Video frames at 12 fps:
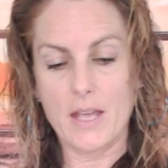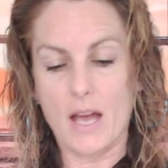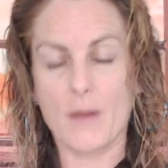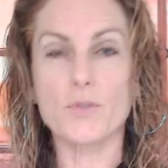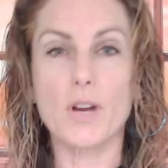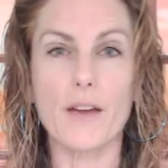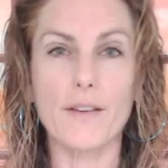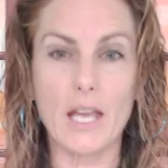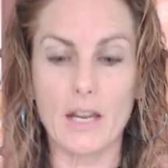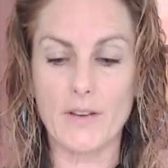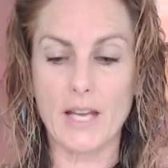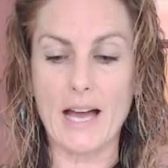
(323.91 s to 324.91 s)
I'm driving
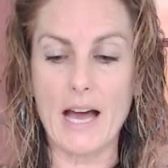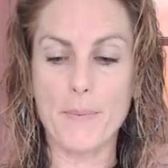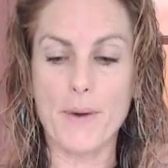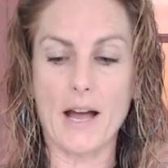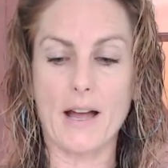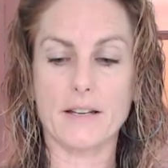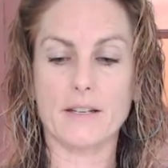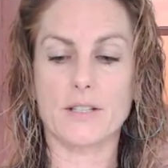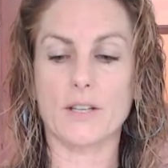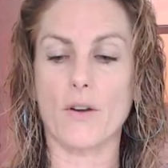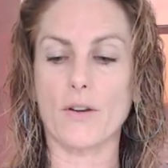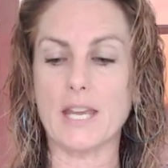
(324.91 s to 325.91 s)
out of a car park
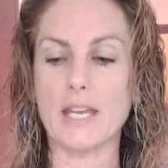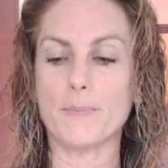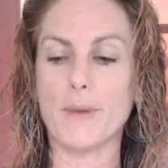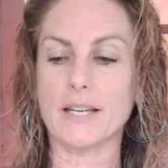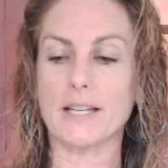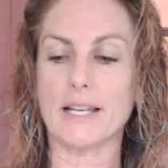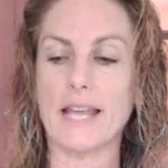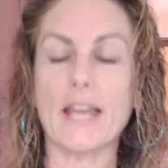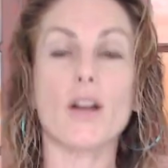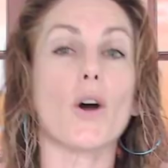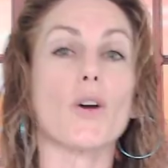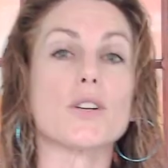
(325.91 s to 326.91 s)
to go head back to
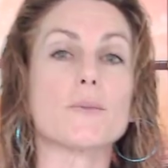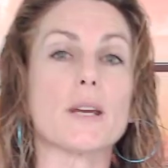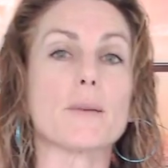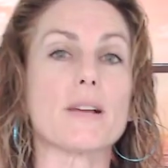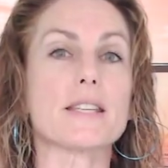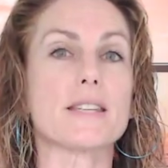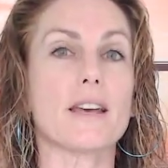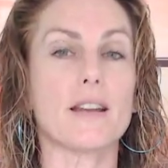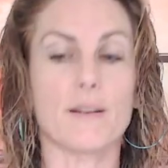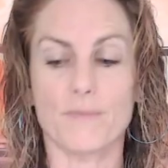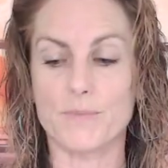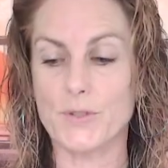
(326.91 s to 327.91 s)
Laingholm to pick my son
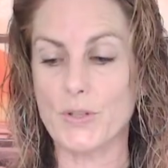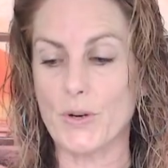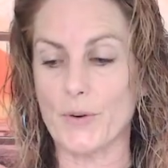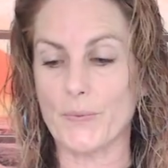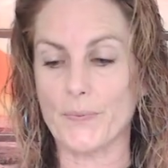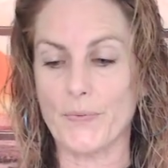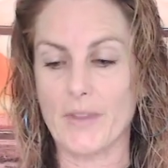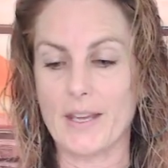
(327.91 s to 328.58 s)
up from school.